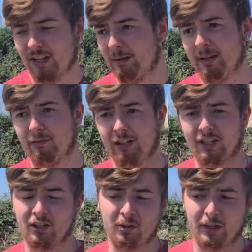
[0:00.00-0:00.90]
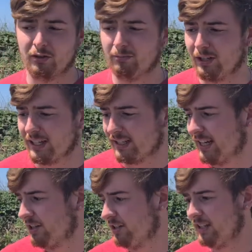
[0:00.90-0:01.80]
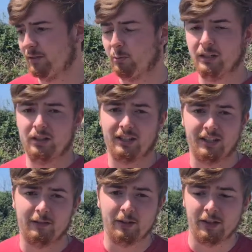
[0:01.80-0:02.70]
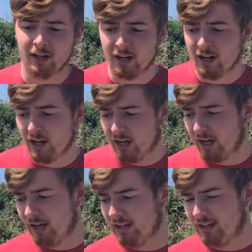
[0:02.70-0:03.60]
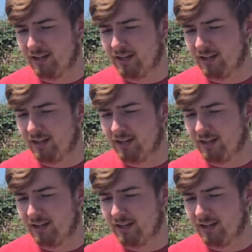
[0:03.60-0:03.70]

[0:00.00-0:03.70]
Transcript: EP3's 200 brake standard, this is 197. So I mean,